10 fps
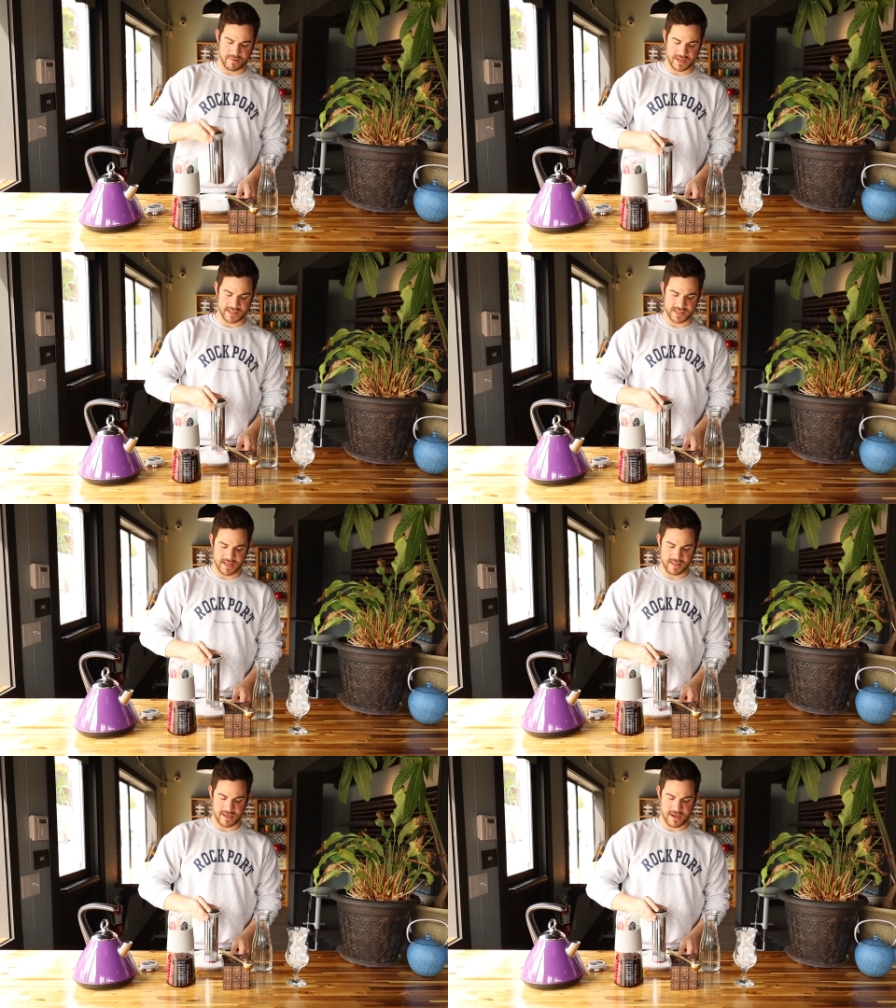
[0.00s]
place
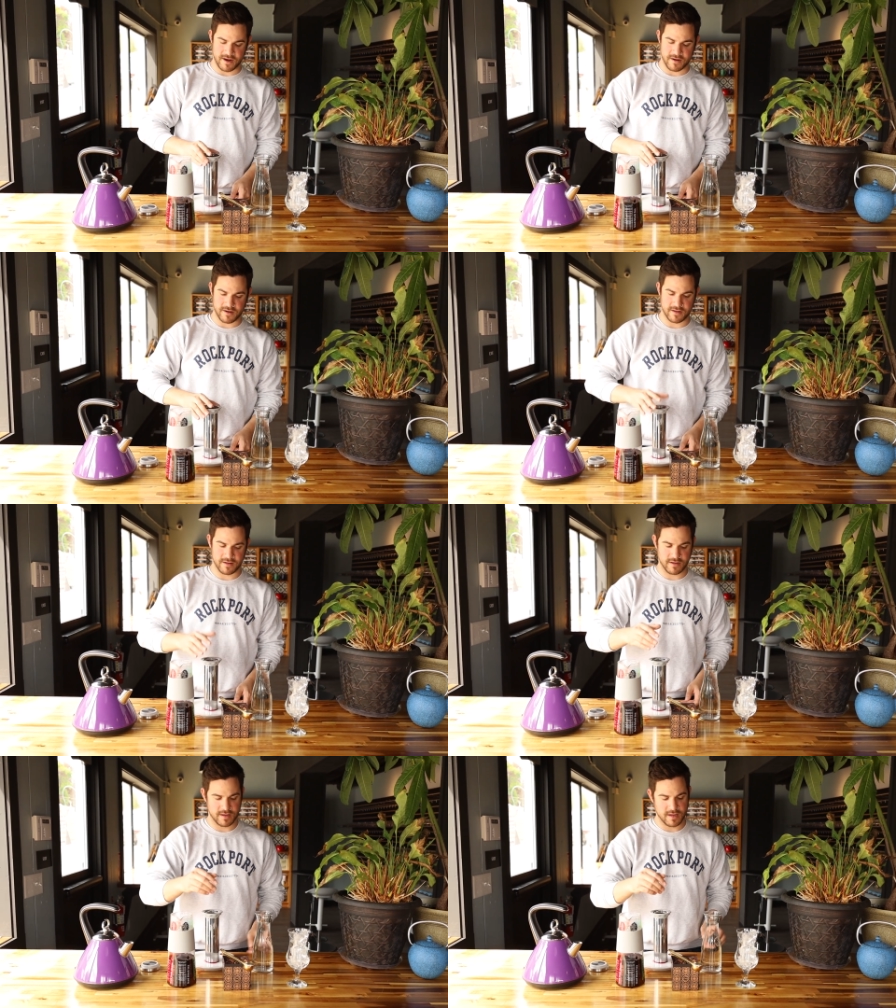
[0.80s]
that there, and
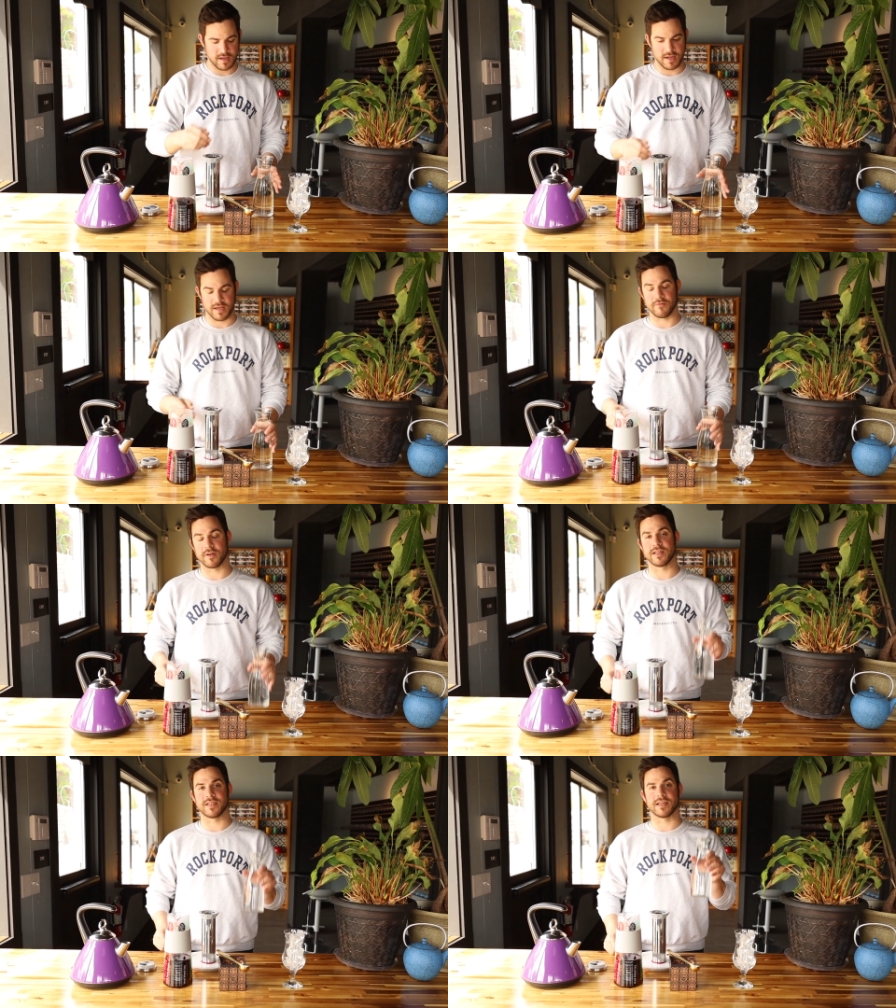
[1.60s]
then we're
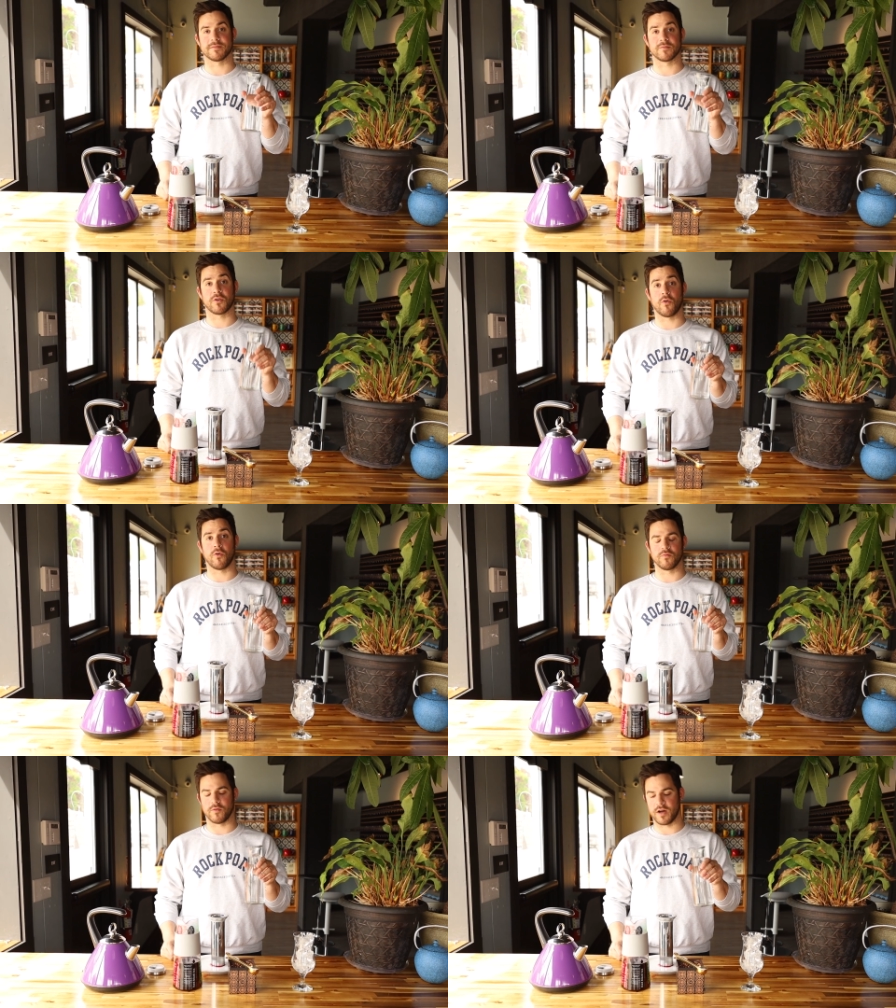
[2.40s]
gonna take some
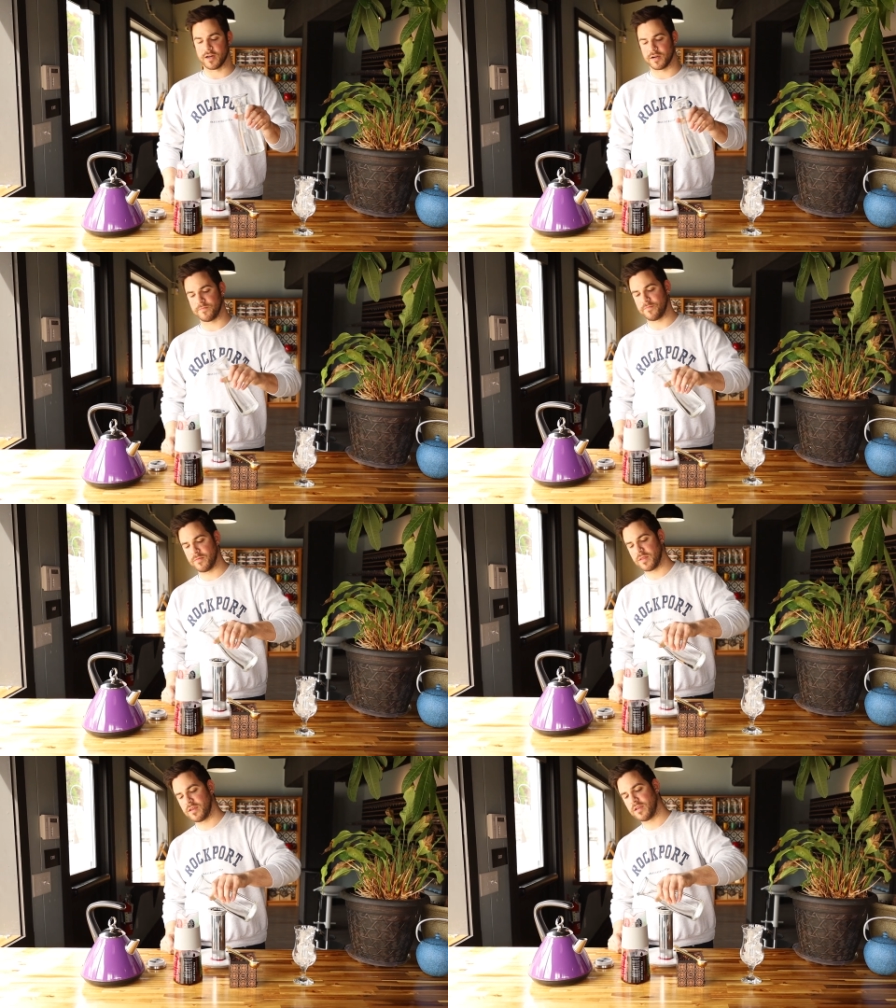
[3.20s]
cold water
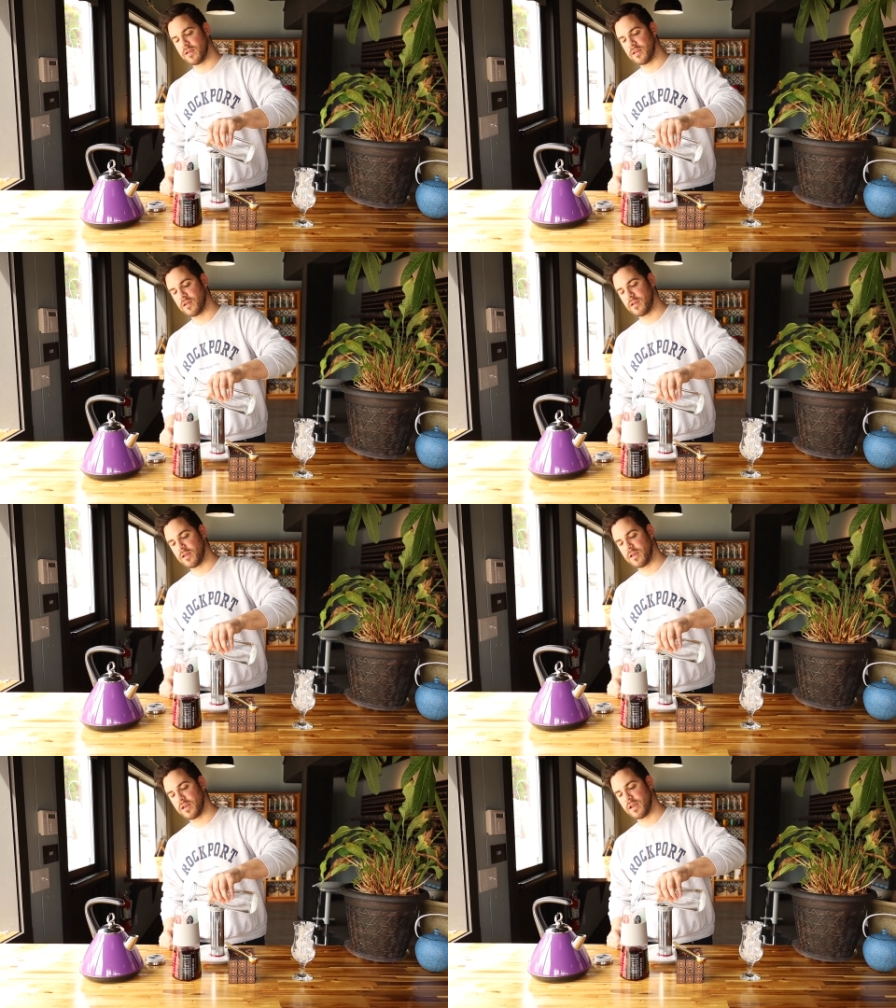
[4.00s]

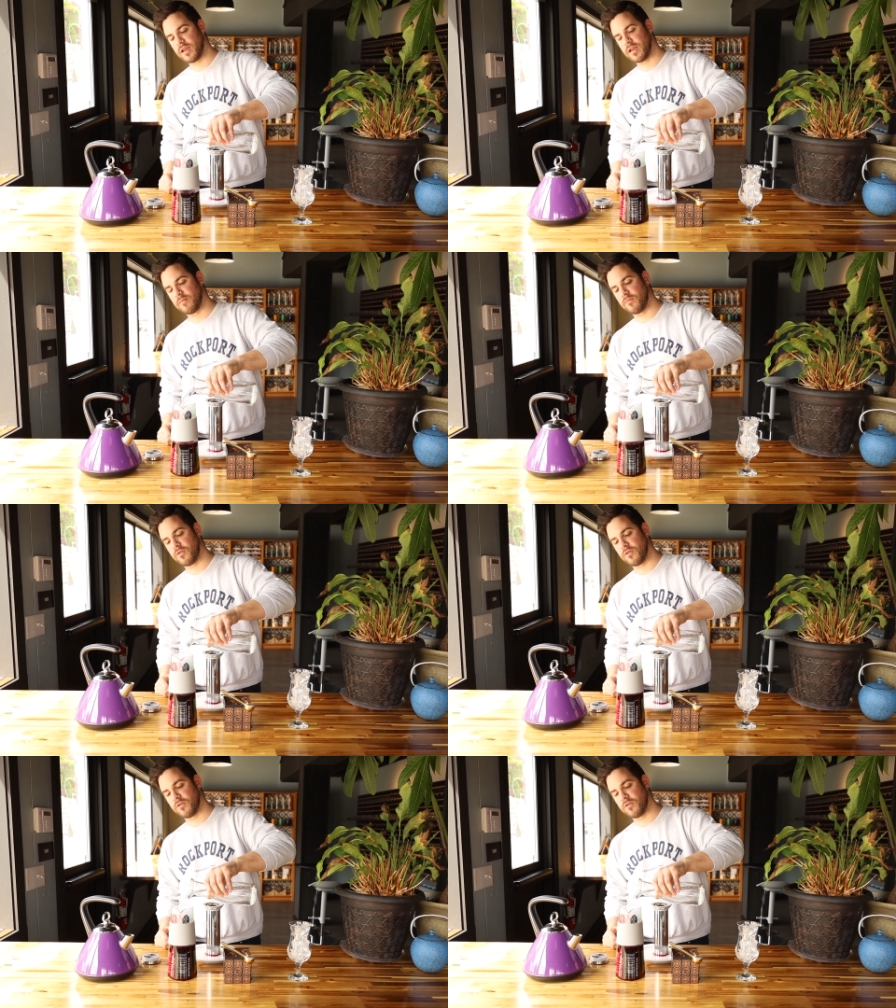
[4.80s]
and